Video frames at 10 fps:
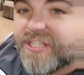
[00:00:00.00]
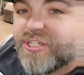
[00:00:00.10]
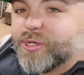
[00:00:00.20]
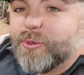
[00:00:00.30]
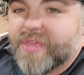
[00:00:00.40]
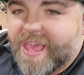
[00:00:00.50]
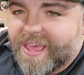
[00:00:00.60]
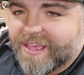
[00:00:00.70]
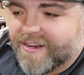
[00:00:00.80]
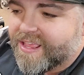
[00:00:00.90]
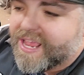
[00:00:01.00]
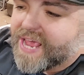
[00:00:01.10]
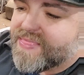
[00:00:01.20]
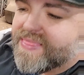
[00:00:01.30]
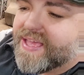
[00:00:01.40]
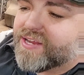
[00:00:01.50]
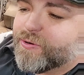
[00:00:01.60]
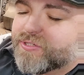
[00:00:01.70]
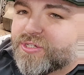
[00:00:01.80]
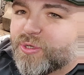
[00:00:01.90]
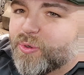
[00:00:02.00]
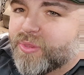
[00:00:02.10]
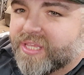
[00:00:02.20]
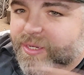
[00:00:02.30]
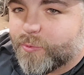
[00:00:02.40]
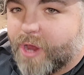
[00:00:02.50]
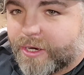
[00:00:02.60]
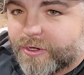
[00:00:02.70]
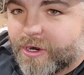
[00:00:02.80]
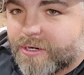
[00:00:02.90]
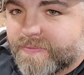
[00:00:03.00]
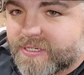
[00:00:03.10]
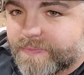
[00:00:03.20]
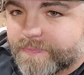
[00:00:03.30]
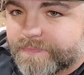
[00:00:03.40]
to the head, and then that goes to the rocker arms